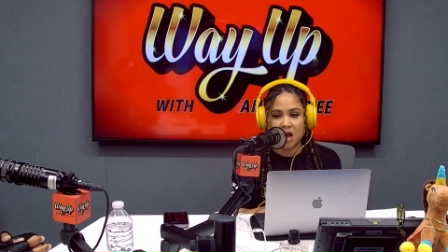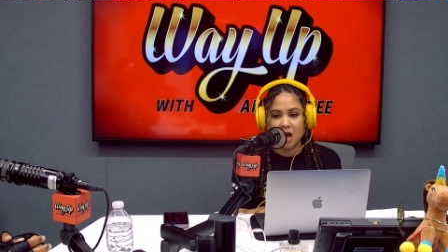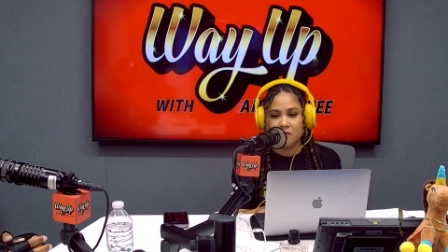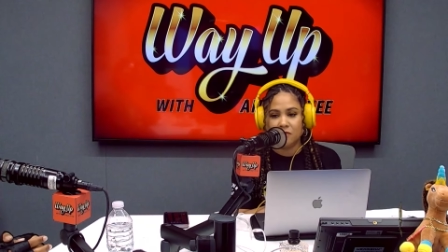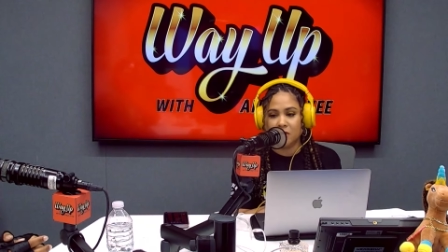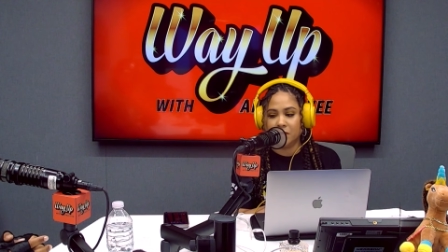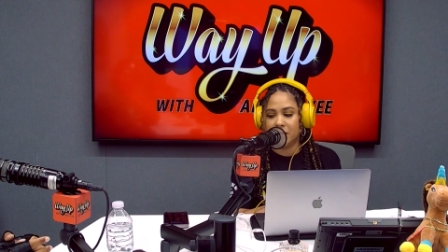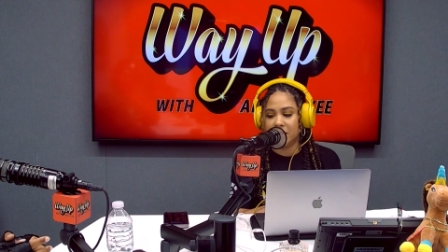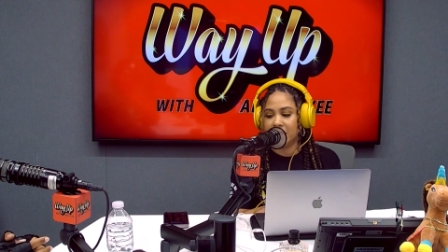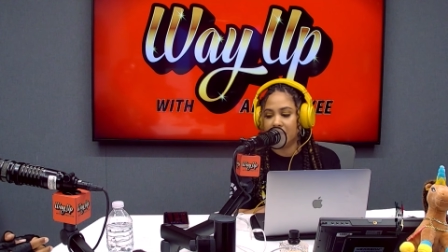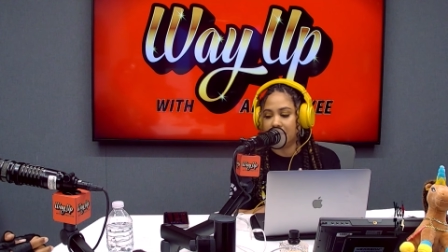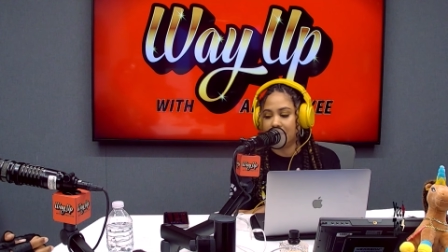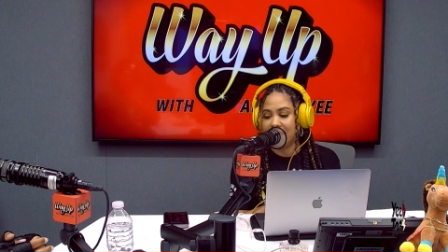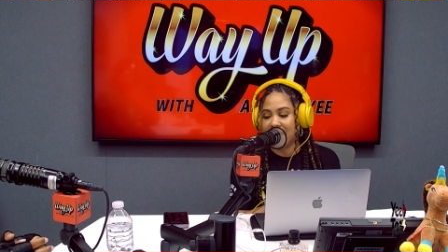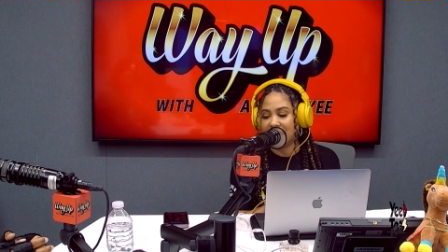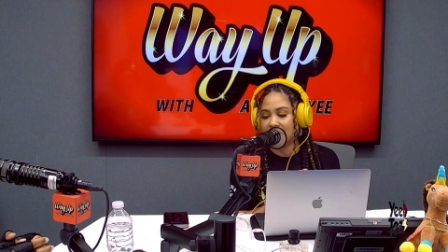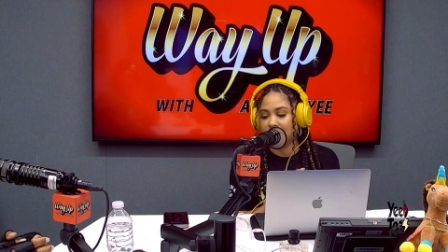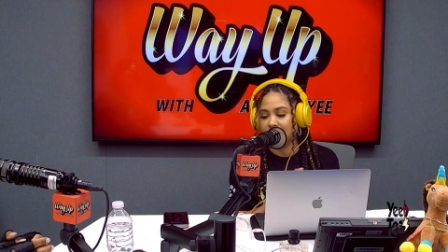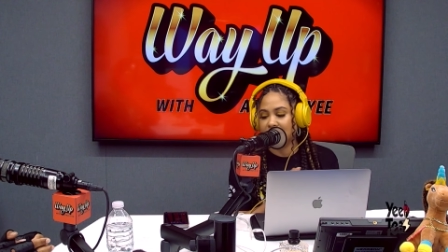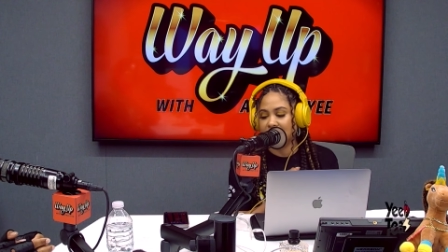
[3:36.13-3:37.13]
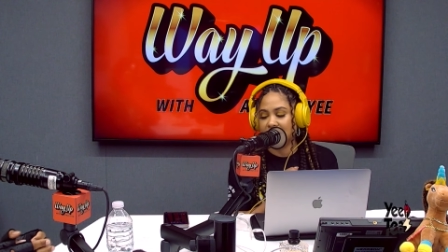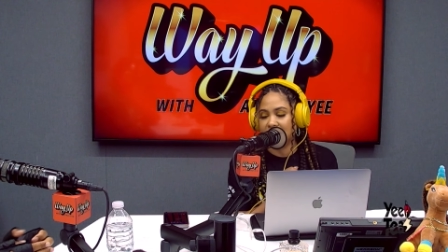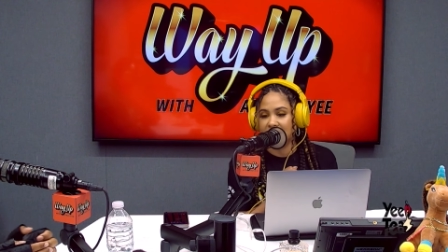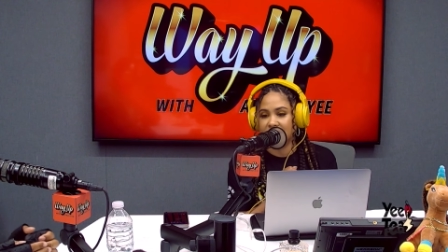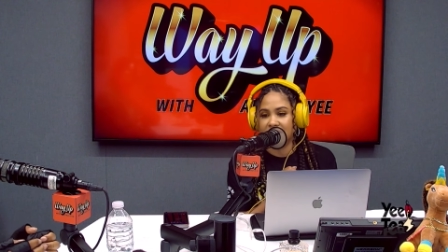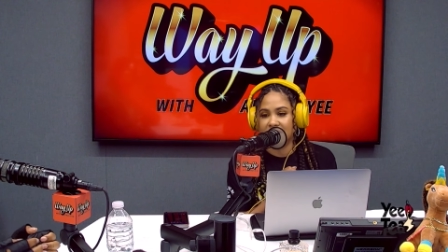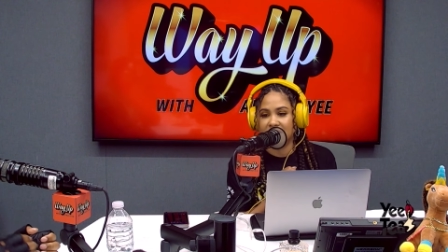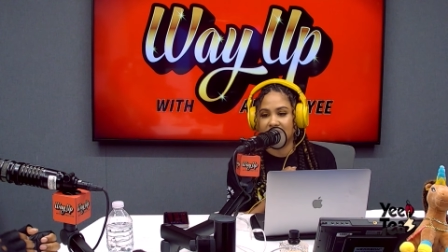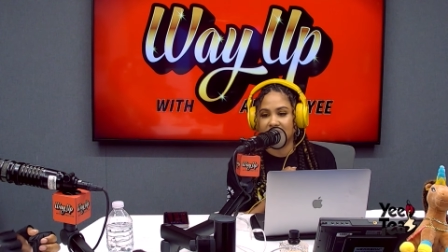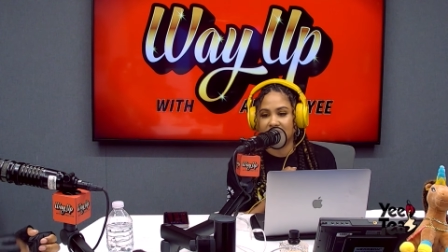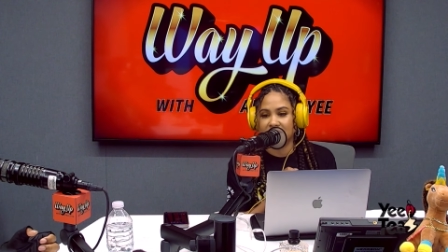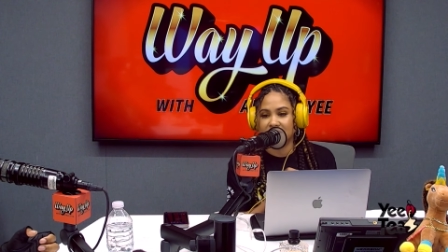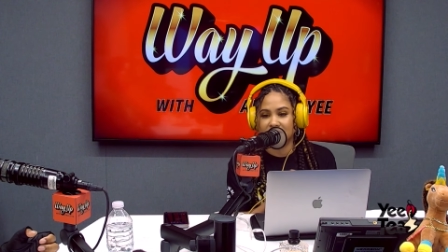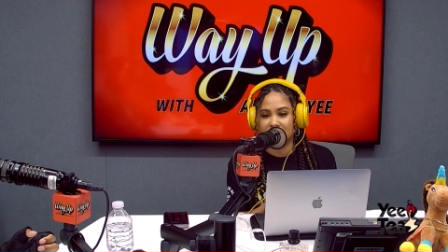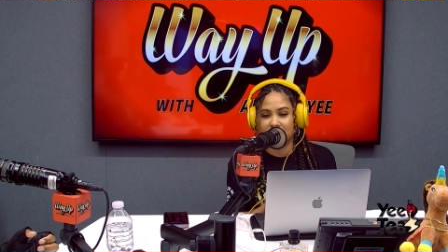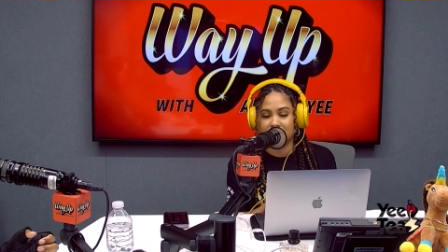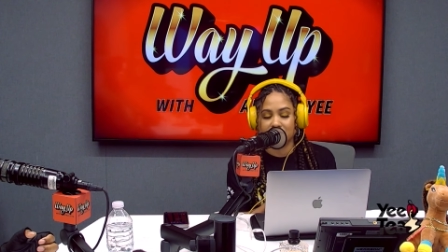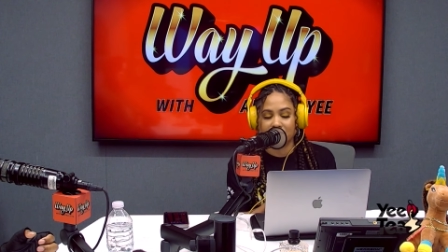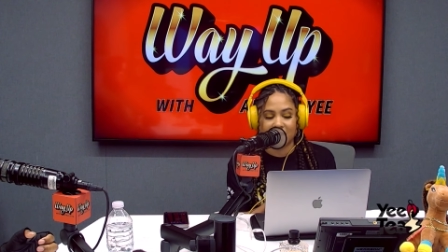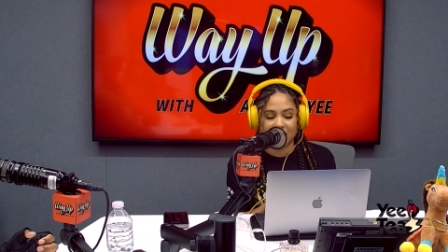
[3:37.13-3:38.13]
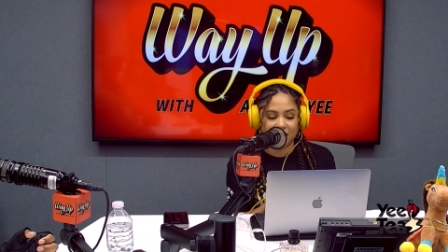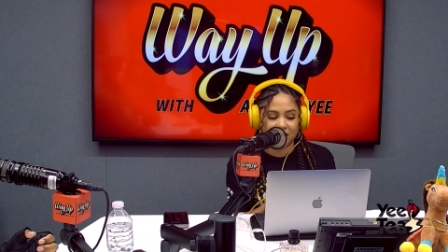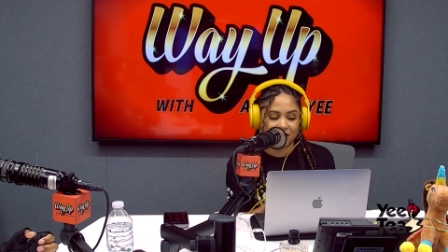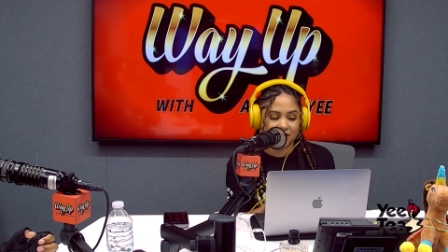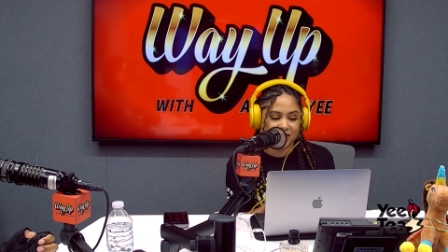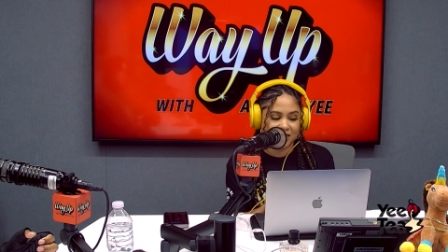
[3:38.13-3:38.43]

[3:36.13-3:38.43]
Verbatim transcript: When we come back, we have Under the Radar.